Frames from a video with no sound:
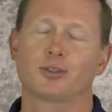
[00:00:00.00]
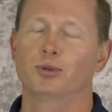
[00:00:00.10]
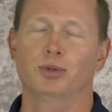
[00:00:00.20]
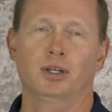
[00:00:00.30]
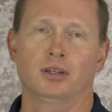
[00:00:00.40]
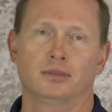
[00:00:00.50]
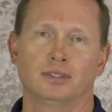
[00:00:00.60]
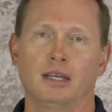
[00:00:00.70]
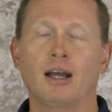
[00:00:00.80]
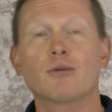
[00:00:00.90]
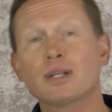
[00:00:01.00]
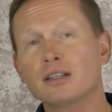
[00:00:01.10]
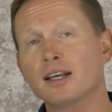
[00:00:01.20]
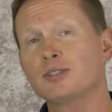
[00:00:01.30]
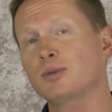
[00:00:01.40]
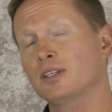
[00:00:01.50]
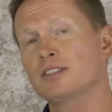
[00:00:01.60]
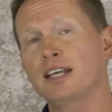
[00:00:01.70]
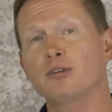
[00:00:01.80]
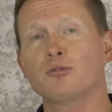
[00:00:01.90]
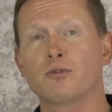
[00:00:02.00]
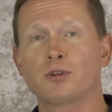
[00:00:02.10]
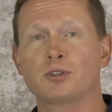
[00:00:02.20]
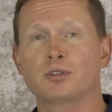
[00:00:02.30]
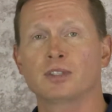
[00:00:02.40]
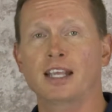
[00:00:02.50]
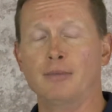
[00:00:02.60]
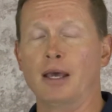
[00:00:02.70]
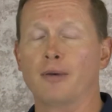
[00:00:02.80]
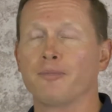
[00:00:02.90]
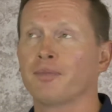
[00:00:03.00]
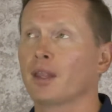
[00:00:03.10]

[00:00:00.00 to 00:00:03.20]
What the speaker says: true at all. Now, I realize when the standard first came out,